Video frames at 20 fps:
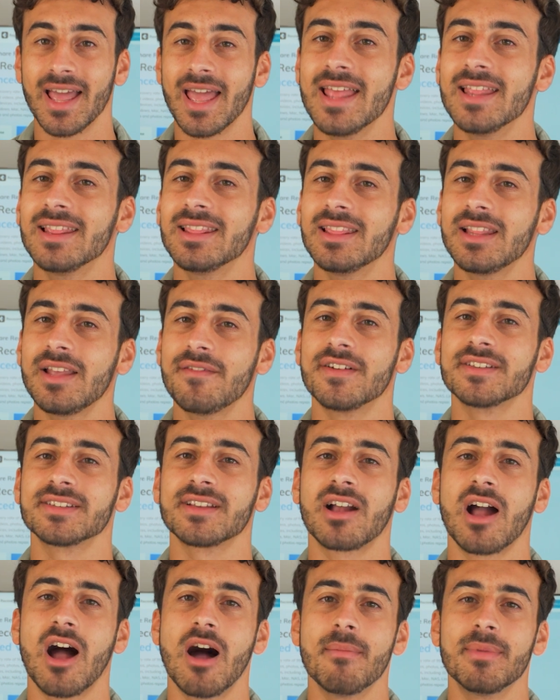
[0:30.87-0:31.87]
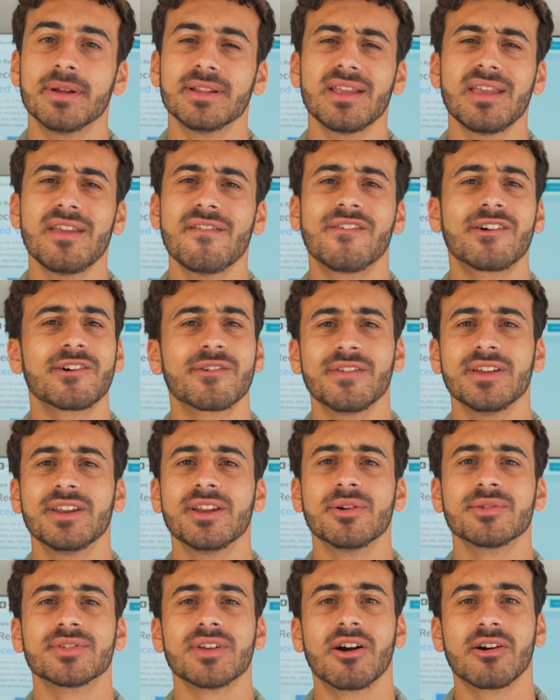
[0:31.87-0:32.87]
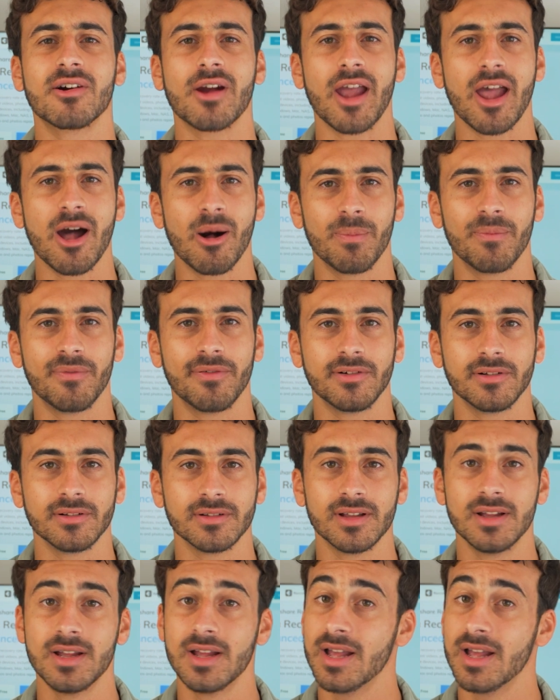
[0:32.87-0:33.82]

and leave us a comment if our videos are helpful.